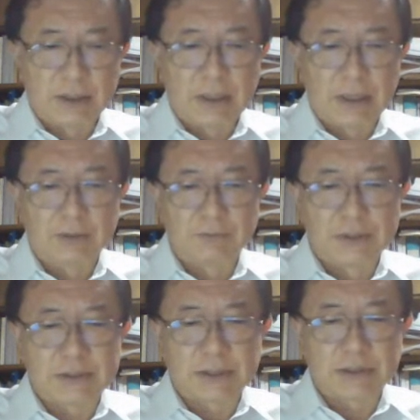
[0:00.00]
And
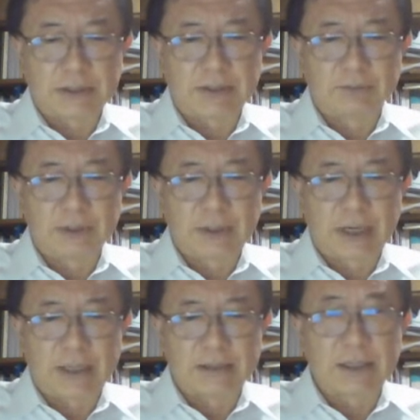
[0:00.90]
recently
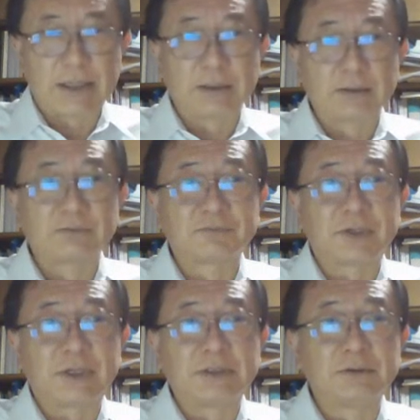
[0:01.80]
realized
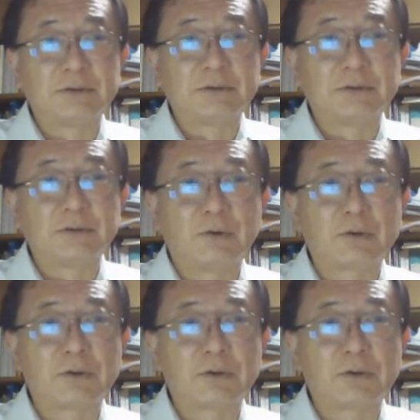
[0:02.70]
very low